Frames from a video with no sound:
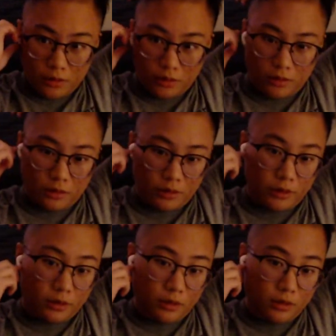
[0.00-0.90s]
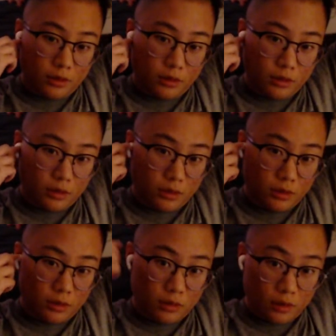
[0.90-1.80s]
Like,
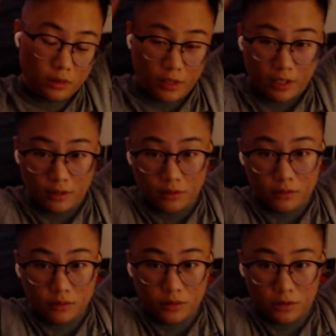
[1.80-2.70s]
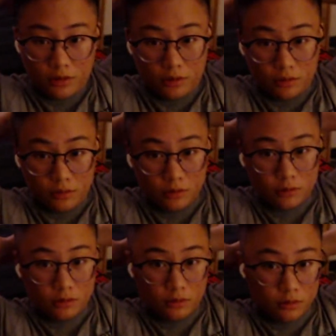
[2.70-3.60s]
that shit
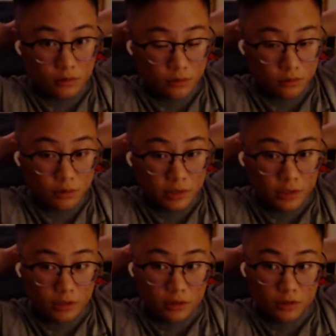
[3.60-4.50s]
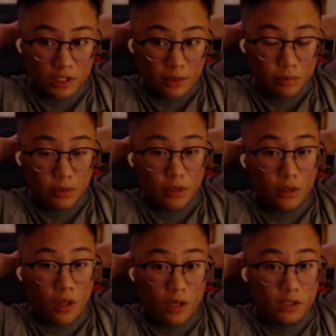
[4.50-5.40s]
is annoying. I put a
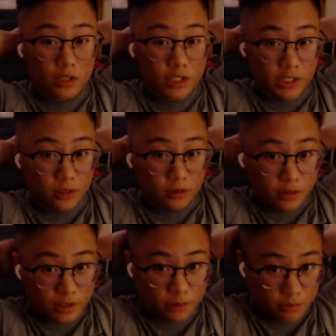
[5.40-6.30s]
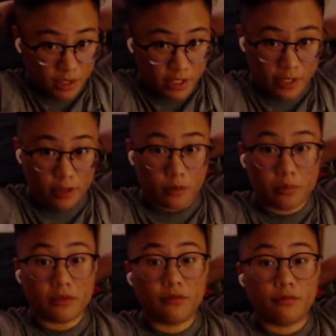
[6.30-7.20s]
lot of gel and my hair
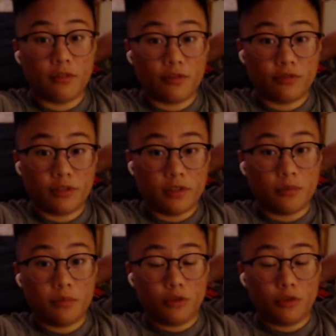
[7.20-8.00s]
be fluffing up.